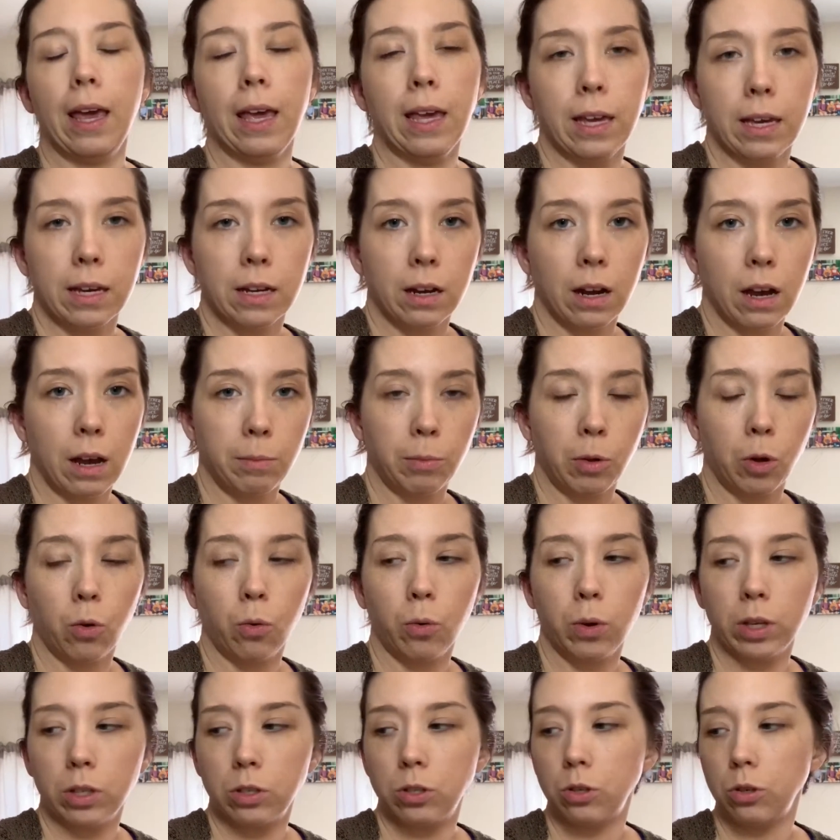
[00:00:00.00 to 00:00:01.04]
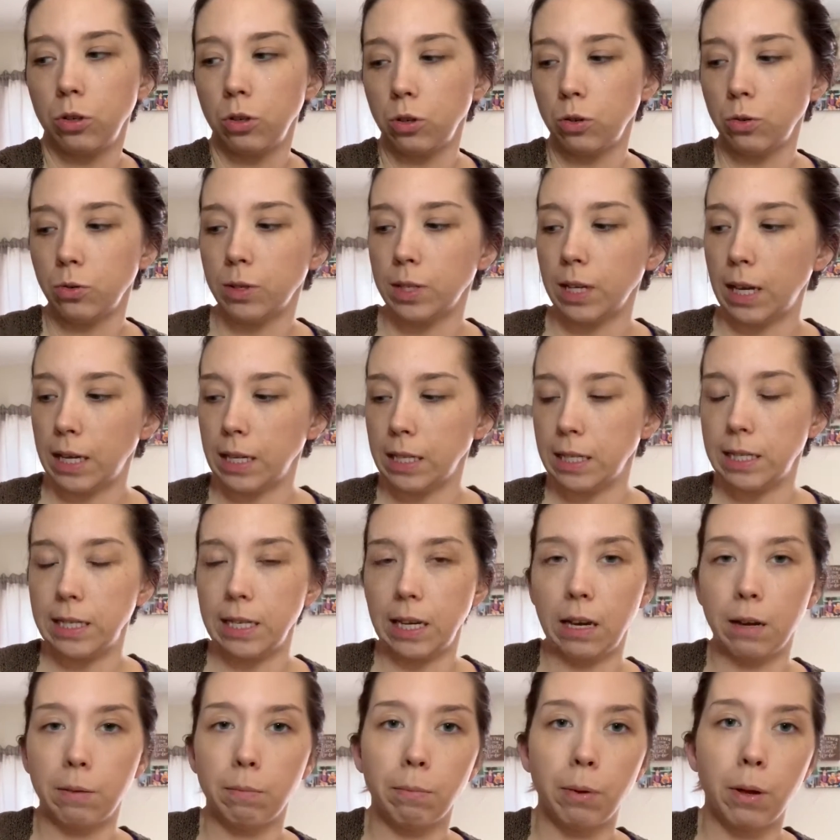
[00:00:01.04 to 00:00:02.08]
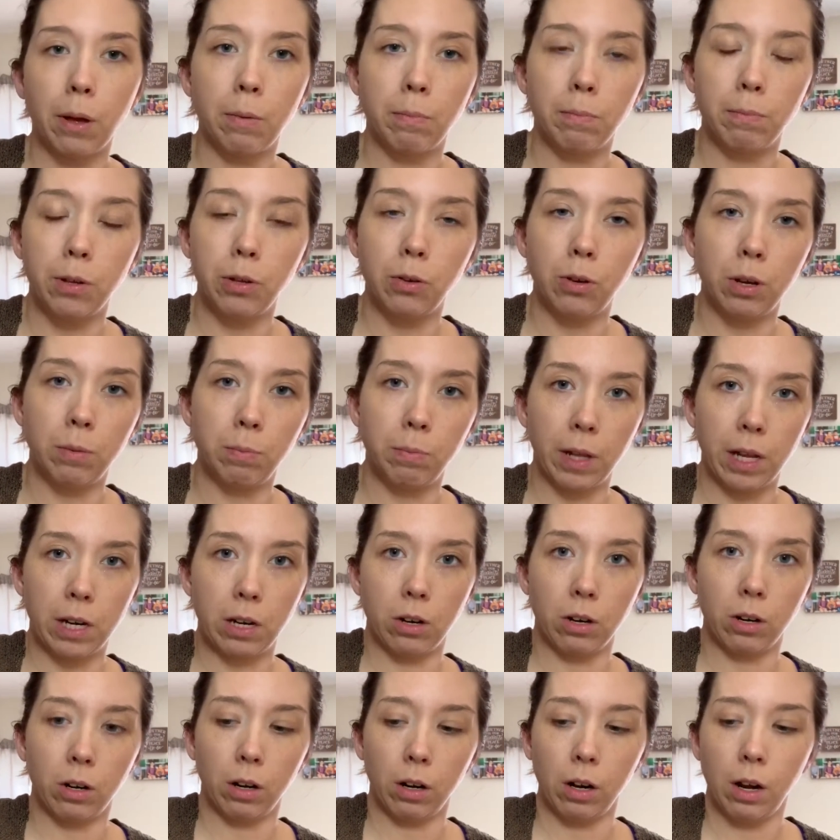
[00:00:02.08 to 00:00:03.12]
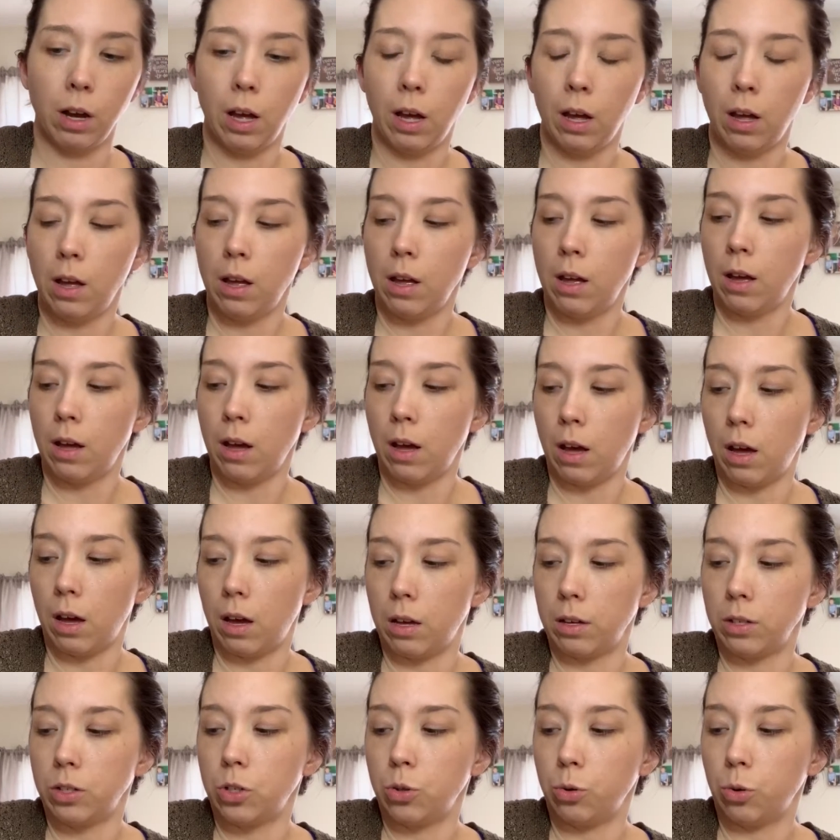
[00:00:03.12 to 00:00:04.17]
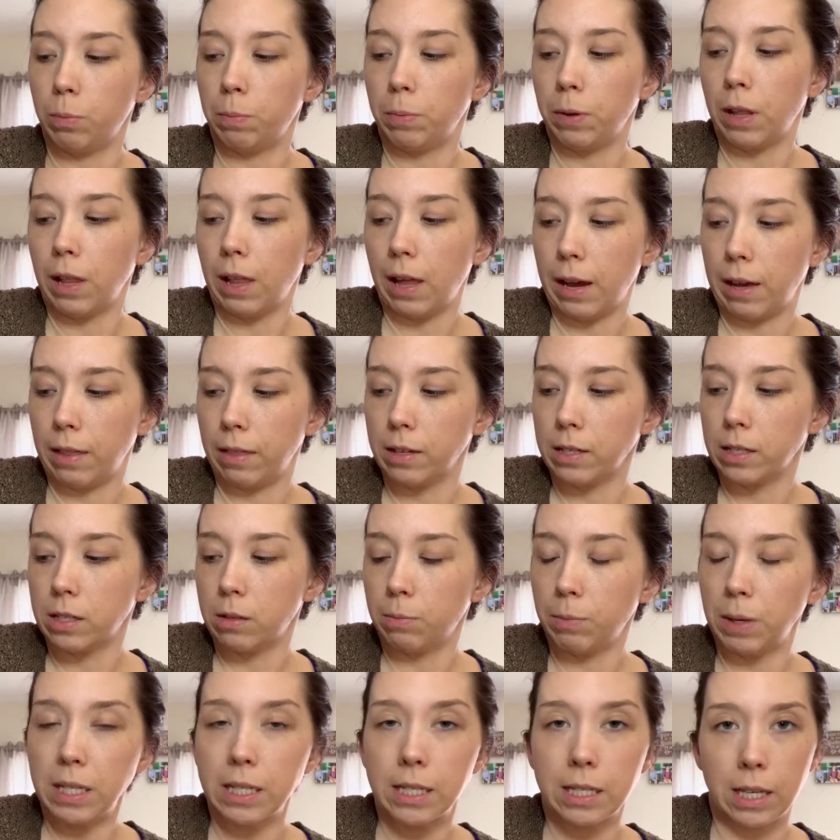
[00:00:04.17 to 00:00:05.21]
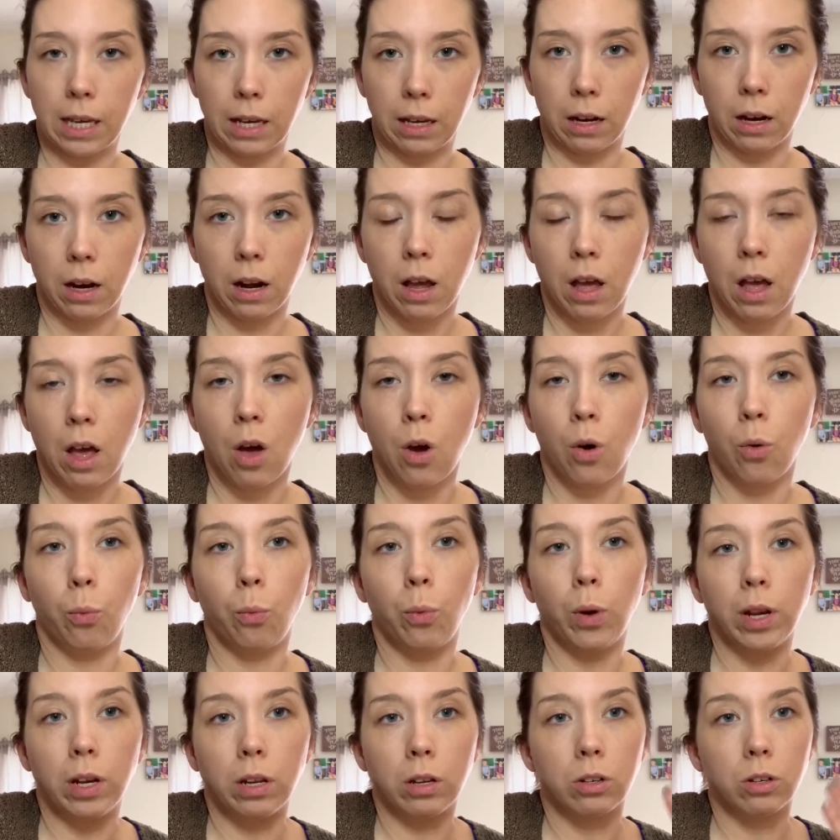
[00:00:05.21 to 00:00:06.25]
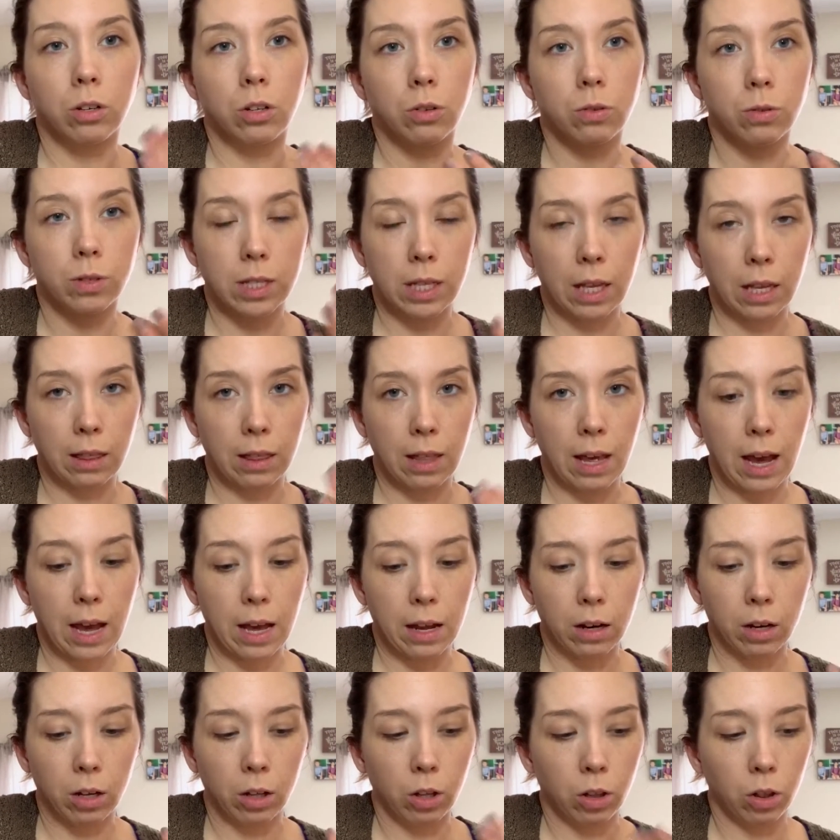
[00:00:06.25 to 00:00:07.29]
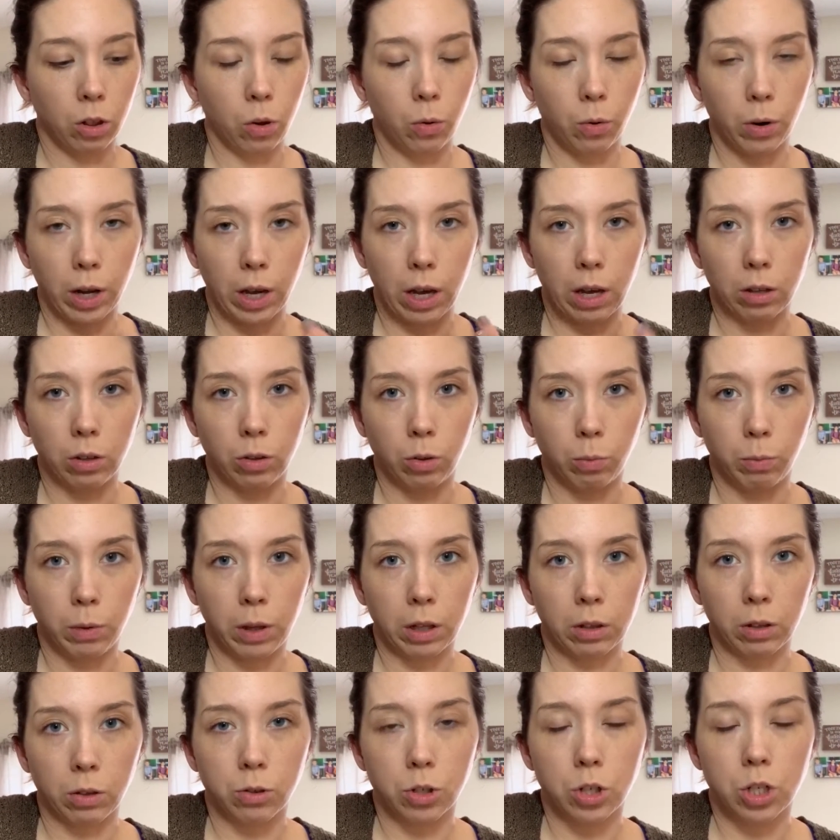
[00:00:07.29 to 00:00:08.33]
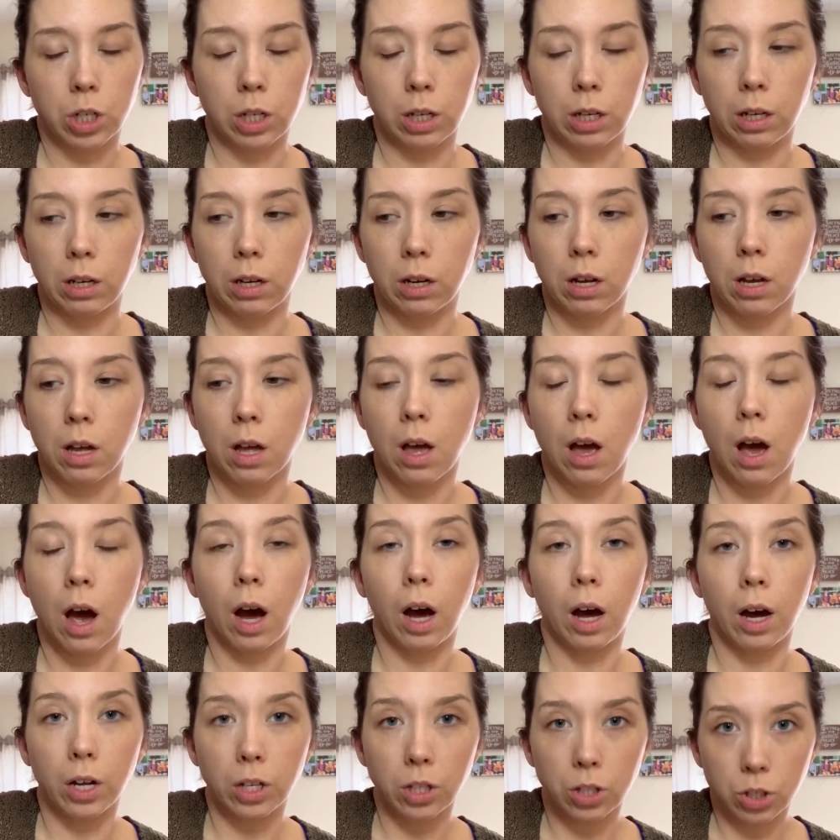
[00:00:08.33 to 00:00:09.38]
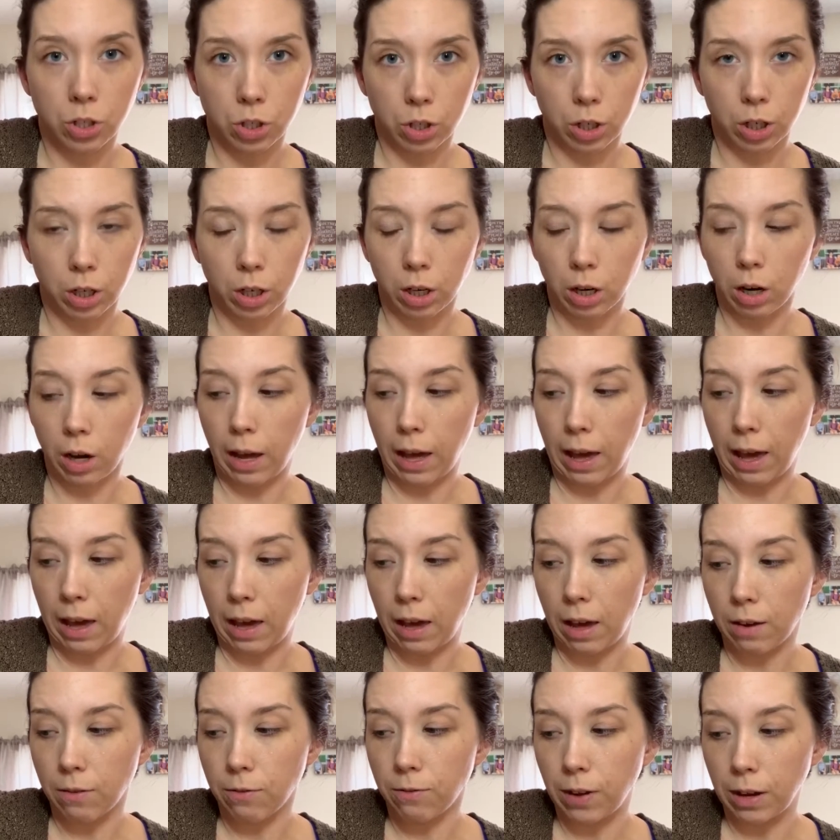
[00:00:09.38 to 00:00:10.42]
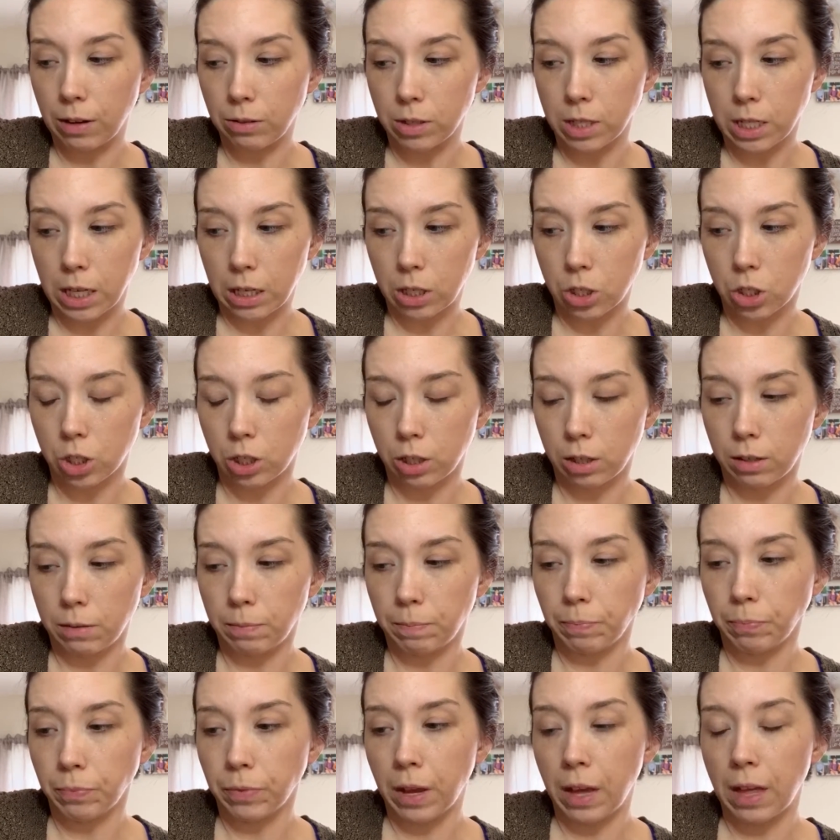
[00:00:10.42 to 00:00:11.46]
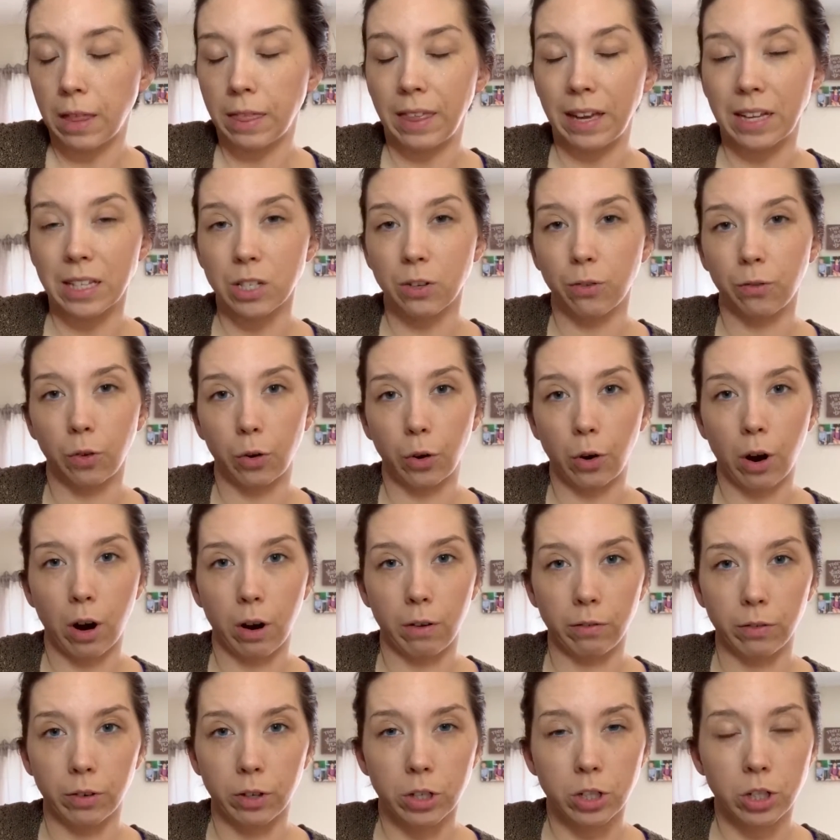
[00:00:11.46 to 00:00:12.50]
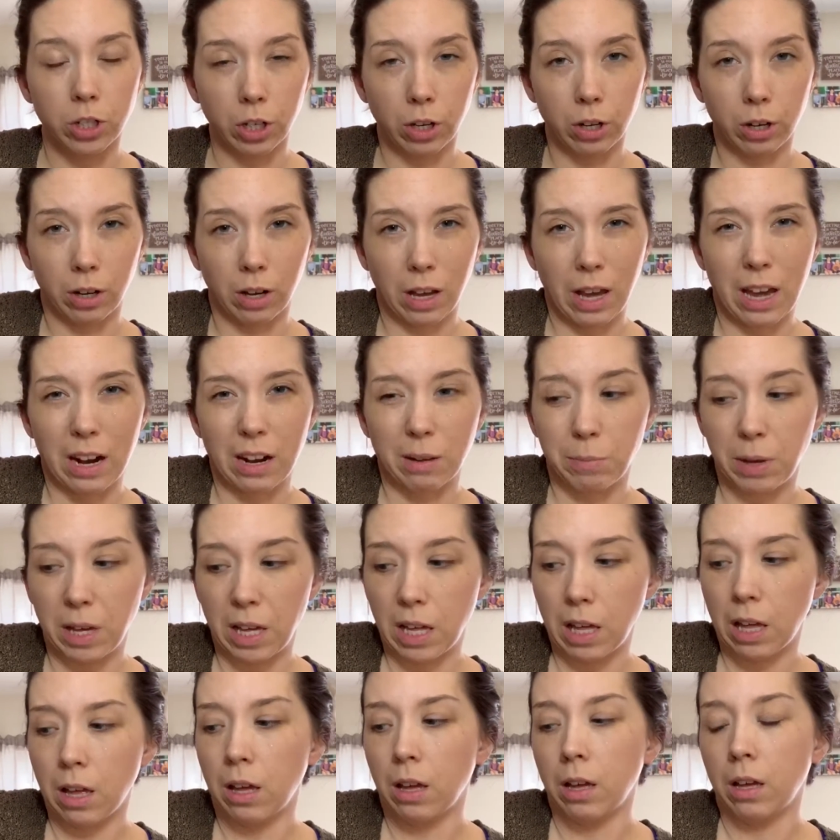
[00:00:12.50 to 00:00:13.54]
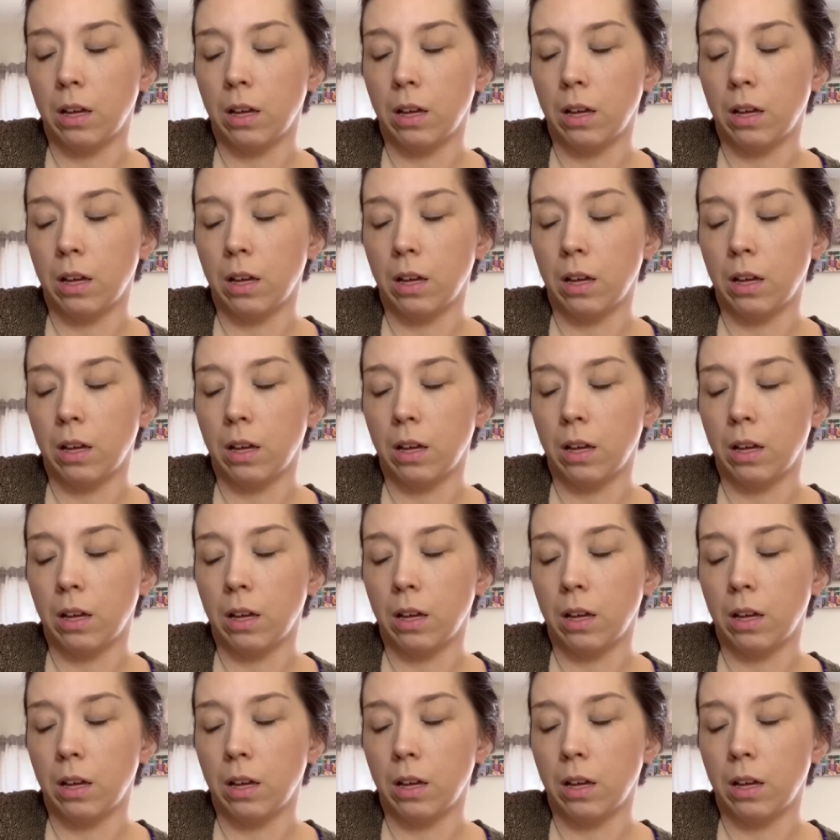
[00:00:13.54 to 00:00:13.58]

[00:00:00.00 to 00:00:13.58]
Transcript: And I'm going to use a damp beauty blender to apply this to my skin. When you're using that L'Oreal Lumi Glotion under a foundation that's full coverage, you're going to kind of be